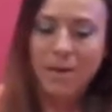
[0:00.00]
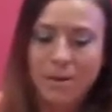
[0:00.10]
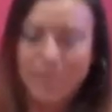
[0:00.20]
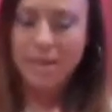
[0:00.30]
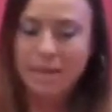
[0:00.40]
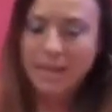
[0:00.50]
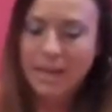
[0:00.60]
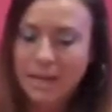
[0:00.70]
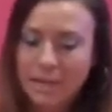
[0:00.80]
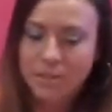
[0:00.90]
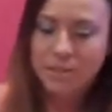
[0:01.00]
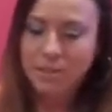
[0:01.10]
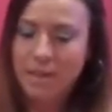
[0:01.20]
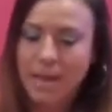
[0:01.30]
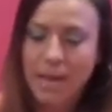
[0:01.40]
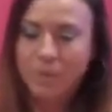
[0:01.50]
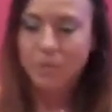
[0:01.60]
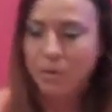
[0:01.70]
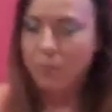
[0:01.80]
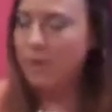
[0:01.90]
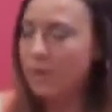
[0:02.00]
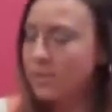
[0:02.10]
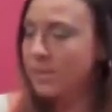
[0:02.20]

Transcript: Well, they kind of work well